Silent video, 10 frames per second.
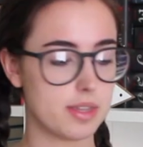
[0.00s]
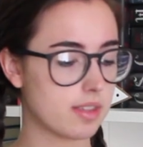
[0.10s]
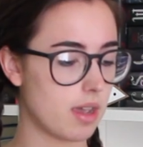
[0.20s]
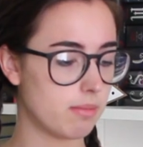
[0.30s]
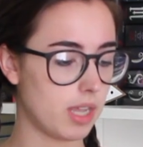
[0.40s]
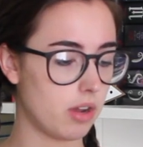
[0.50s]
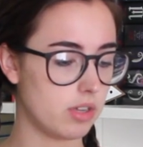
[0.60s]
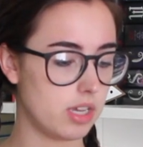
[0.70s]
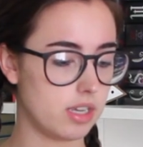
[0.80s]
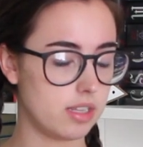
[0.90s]
This comes
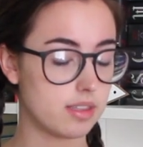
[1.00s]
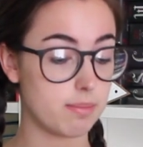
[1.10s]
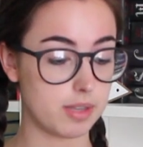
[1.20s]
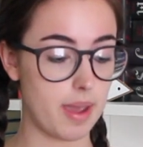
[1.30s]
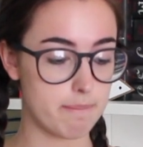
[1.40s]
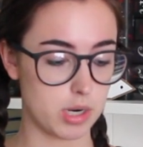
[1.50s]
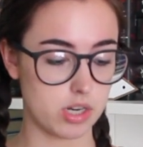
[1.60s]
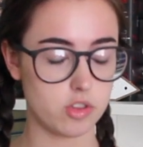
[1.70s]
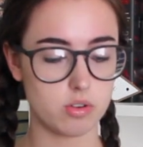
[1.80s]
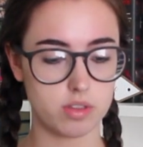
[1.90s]
out in
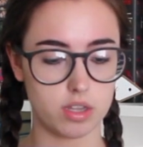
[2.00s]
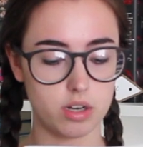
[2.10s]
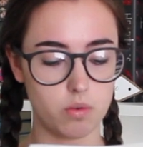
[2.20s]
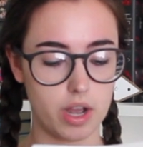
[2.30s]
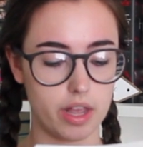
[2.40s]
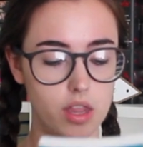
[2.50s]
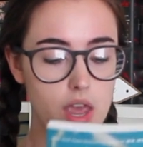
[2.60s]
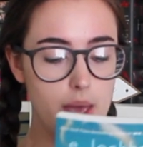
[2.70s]
September, so it's a little while.